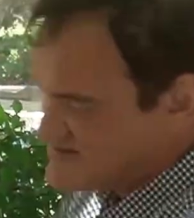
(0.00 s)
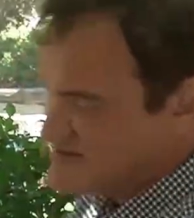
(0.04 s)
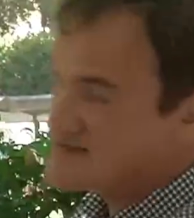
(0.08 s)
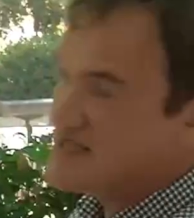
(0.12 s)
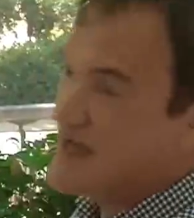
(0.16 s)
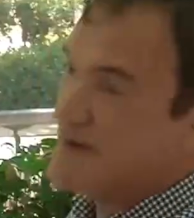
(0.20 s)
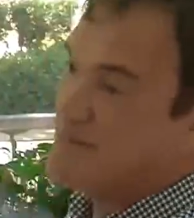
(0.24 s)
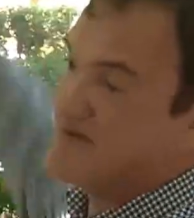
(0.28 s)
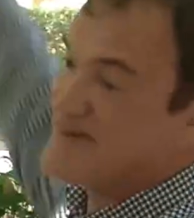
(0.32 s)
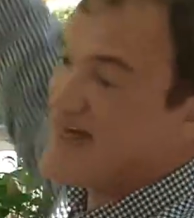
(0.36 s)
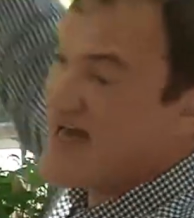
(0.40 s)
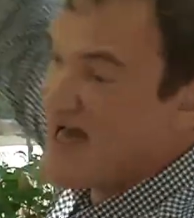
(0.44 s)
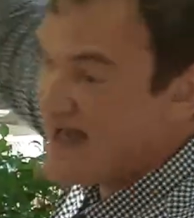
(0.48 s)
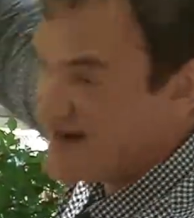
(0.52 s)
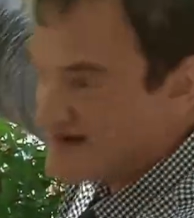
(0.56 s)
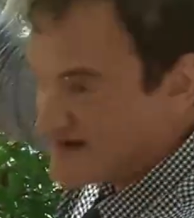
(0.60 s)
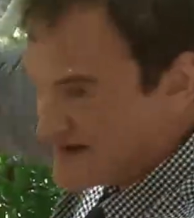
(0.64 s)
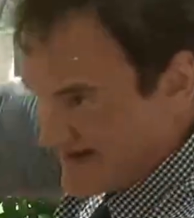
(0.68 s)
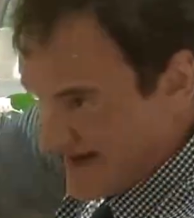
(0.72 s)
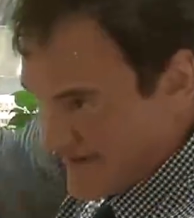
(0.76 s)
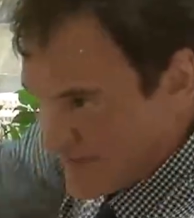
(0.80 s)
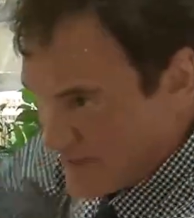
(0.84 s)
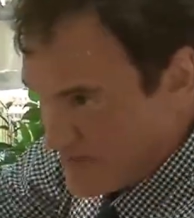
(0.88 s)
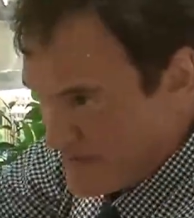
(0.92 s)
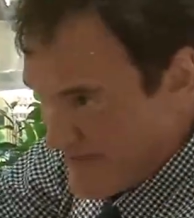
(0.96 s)
on top of that,
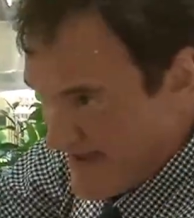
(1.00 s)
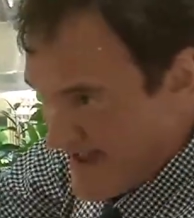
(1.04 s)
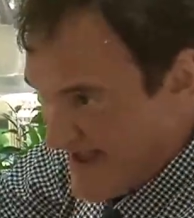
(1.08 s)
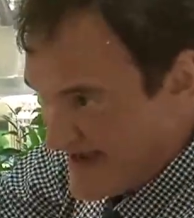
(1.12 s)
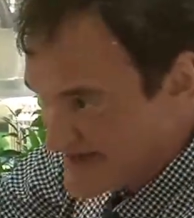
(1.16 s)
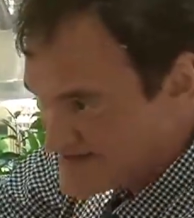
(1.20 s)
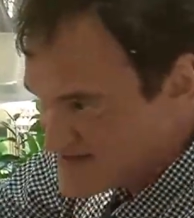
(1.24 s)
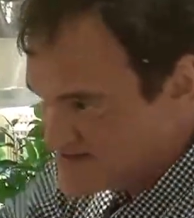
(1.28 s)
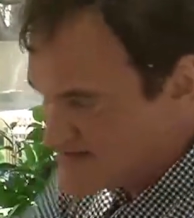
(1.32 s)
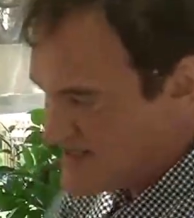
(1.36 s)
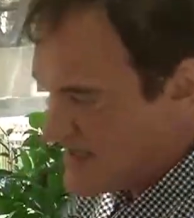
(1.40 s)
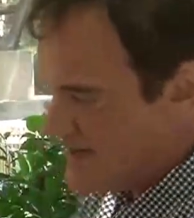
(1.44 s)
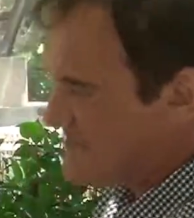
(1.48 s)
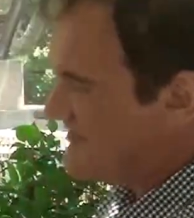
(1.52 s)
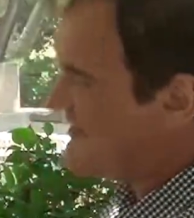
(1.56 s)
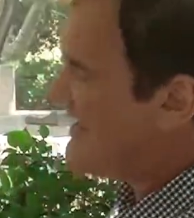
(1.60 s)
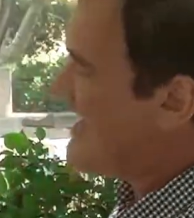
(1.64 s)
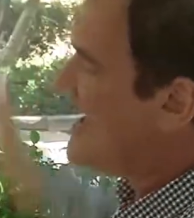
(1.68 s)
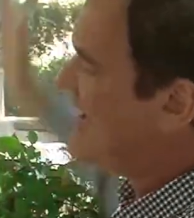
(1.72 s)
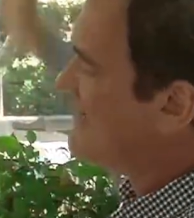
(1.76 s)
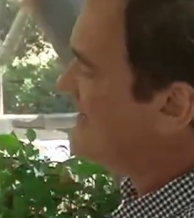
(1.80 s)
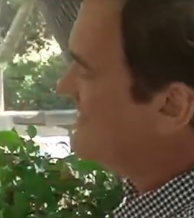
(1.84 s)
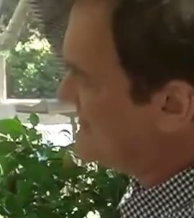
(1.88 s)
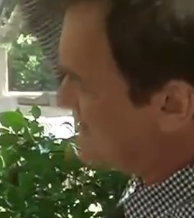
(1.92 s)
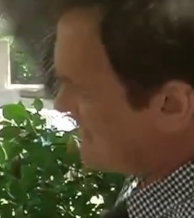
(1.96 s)
and other bags on top of
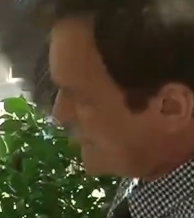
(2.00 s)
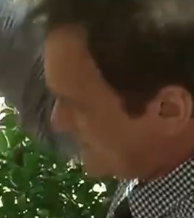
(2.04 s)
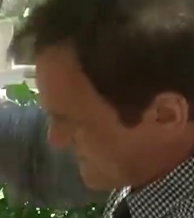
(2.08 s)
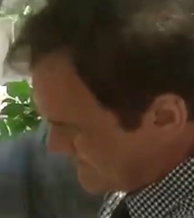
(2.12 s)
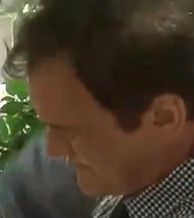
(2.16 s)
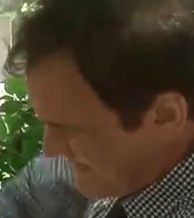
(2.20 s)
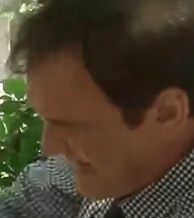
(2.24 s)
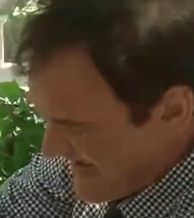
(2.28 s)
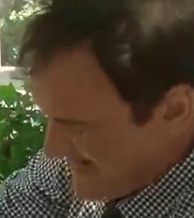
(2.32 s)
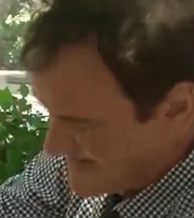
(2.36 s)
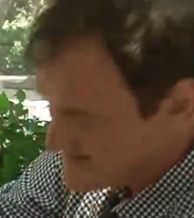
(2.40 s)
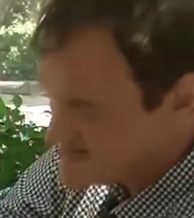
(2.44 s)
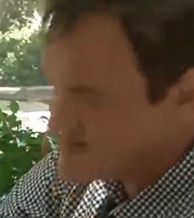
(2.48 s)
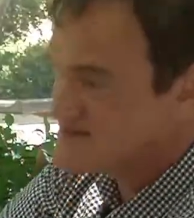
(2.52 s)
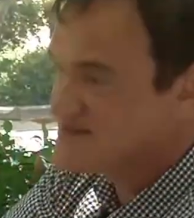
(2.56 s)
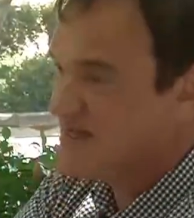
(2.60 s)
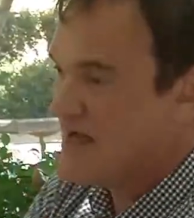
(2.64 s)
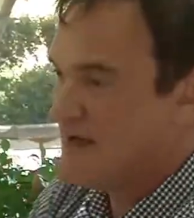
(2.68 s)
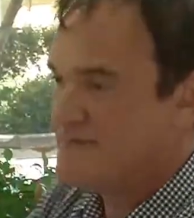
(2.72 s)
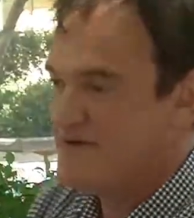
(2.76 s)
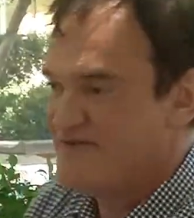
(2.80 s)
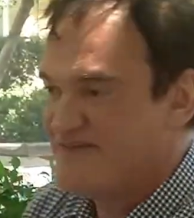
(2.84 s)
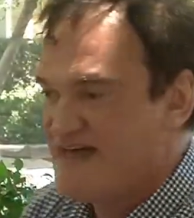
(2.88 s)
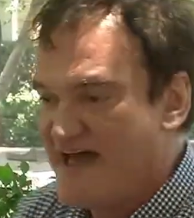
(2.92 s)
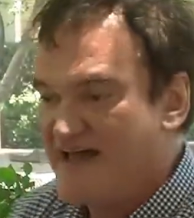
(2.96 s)
that, and other bags on
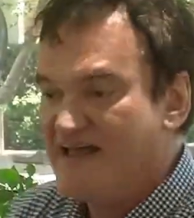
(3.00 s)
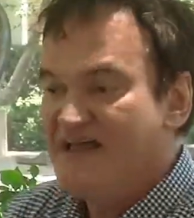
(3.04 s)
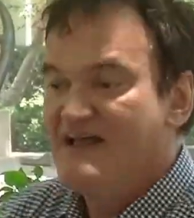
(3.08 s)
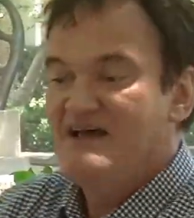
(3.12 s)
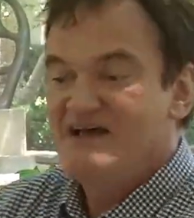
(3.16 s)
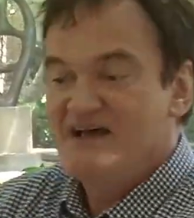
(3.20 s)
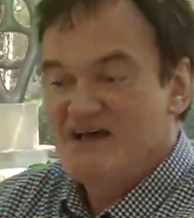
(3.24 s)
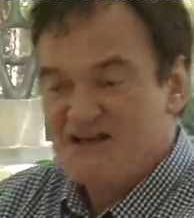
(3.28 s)
top of that.